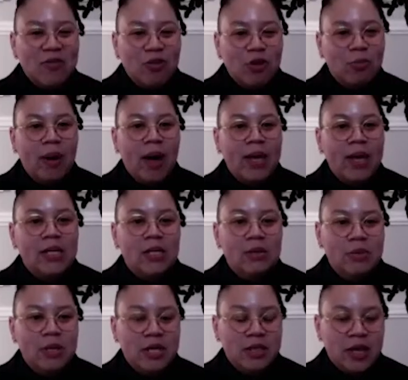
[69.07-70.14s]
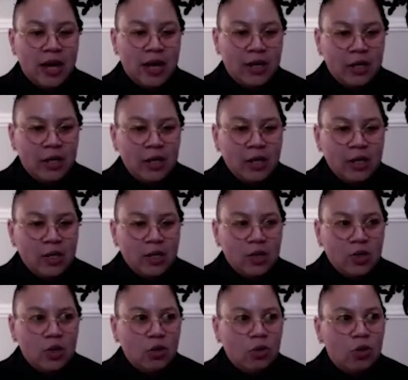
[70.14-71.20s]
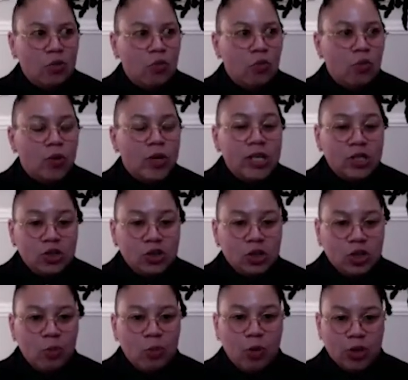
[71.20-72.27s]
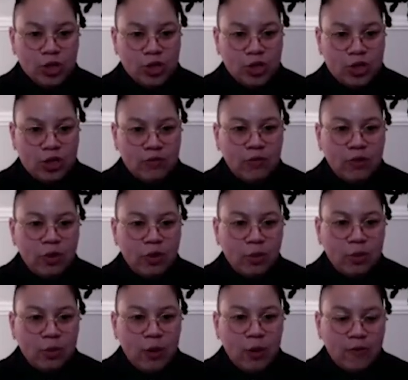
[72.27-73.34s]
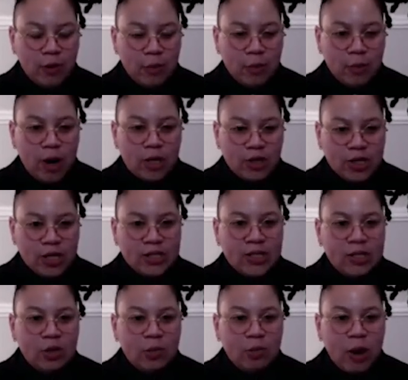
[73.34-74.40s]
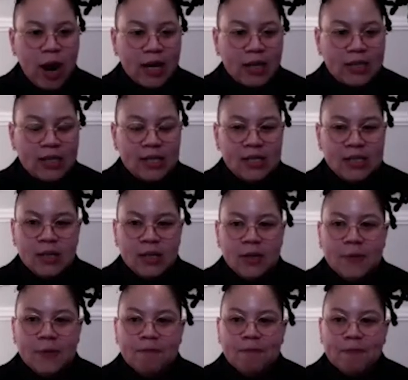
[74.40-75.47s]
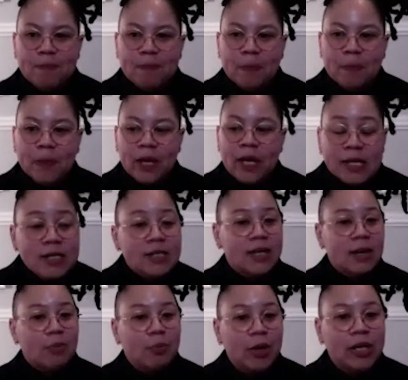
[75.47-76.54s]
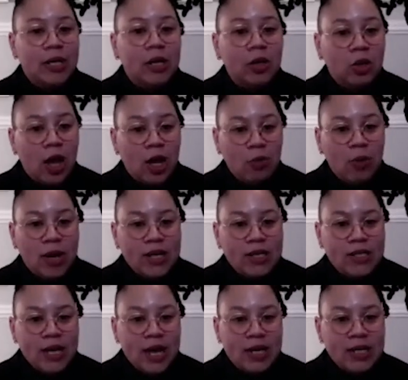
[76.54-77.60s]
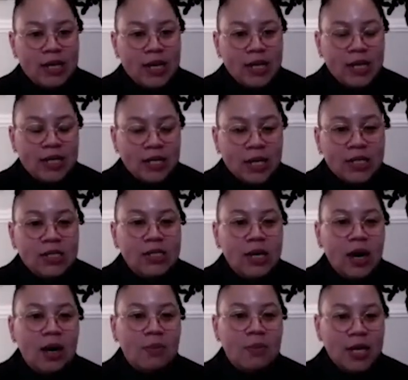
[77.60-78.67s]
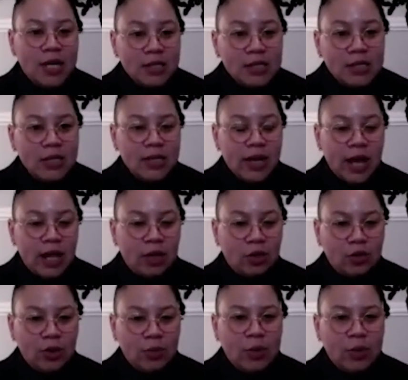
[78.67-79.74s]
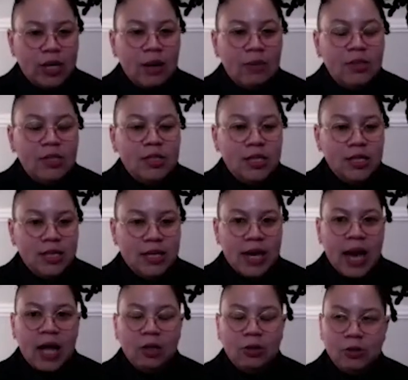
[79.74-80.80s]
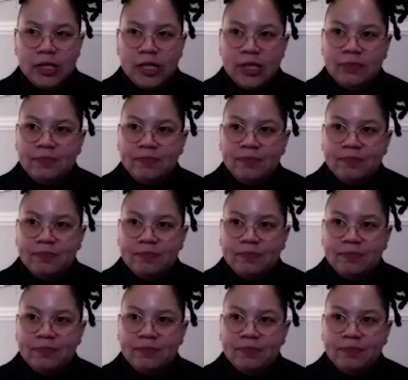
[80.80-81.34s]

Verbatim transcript: of reminded me that, you know, the research portion of your projects and your practice is separate in a lot of ways. And it does come into the gallery, but it comes into the gallery